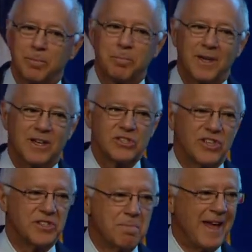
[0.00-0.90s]
Because
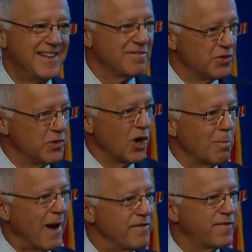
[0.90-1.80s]
as many of you know,
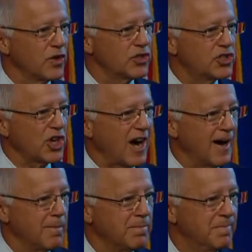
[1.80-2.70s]
my first
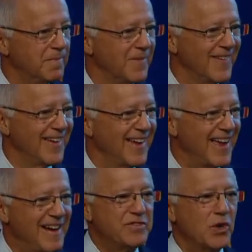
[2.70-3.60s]
job
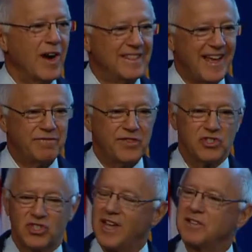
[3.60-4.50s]
after I left the
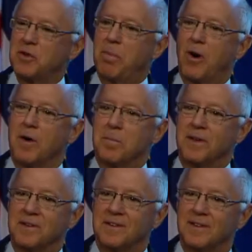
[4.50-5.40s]
State
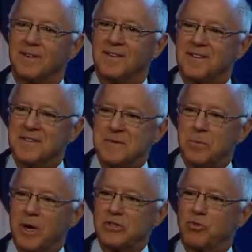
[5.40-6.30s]
Department
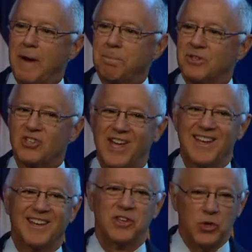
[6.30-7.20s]
was
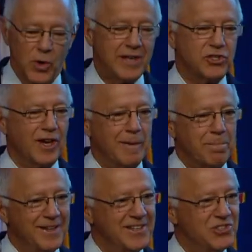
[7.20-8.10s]
representing US
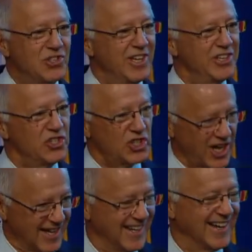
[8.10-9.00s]
companies in
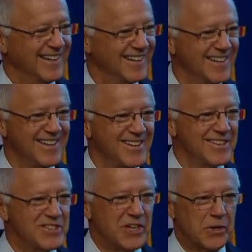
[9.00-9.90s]
China.
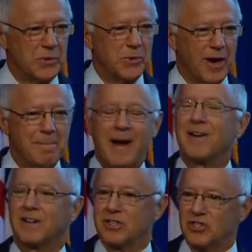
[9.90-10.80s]
So
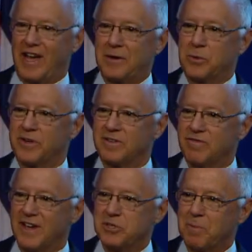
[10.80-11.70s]
America's outward
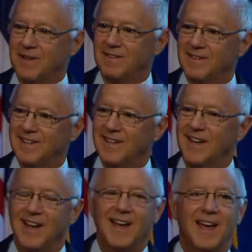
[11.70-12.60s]
investment.
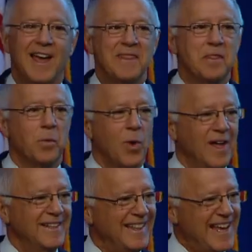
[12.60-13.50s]
And the
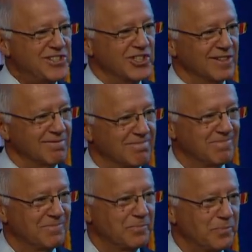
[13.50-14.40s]
one lesson
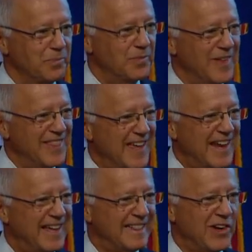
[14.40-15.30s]
that
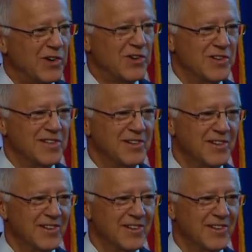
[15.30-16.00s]
I learned